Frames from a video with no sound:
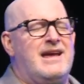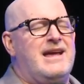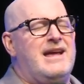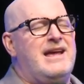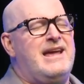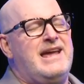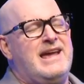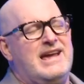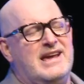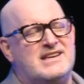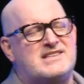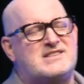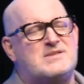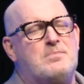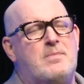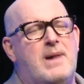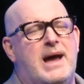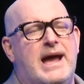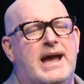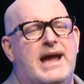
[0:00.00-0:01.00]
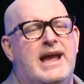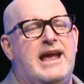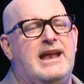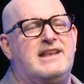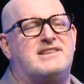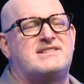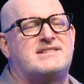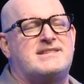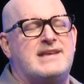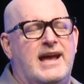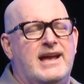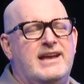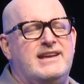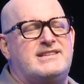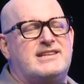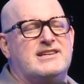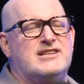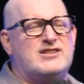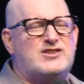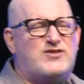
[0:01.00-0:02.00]
He has made
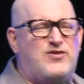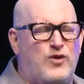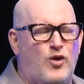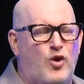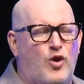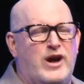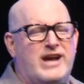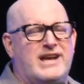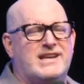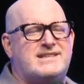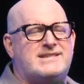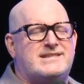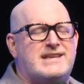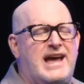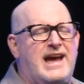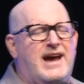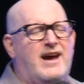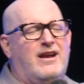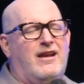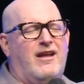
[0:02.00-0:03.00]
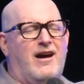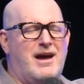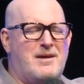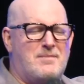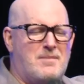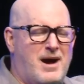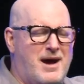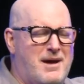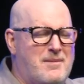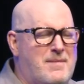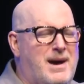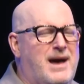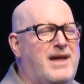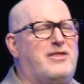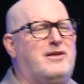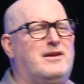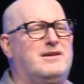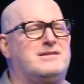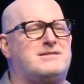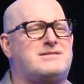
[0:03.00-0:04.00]
Satan's voice sound like my
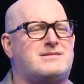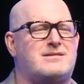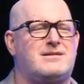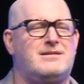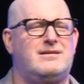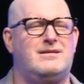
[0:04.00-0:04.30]
mother's.